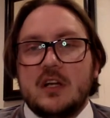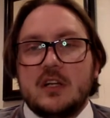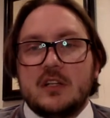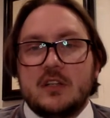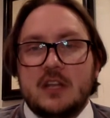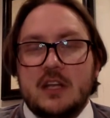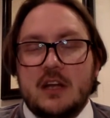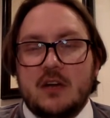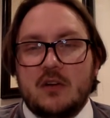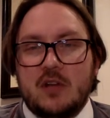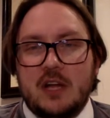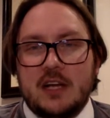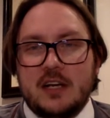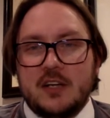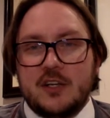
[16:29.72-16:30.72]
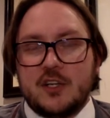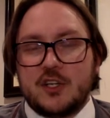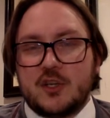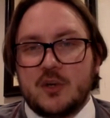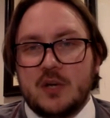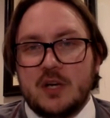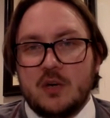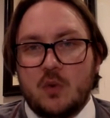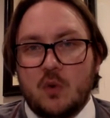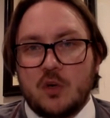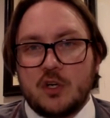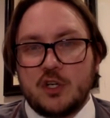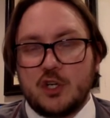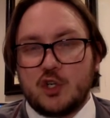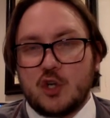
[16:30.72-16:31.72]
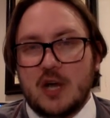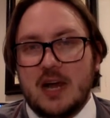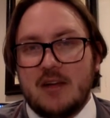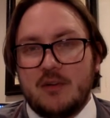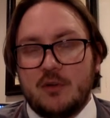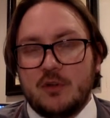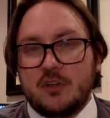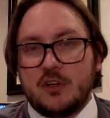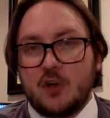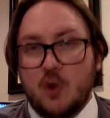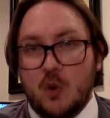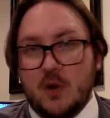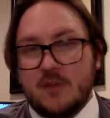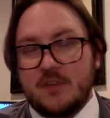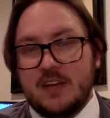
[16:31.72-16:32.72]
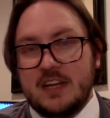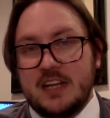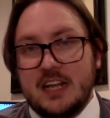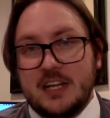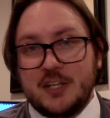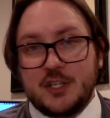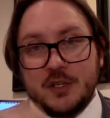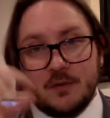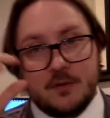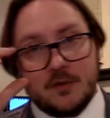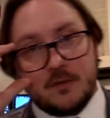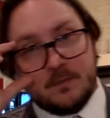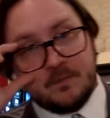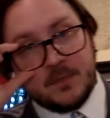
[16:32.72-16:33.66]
the airline industry in order to travel and to go on vacations.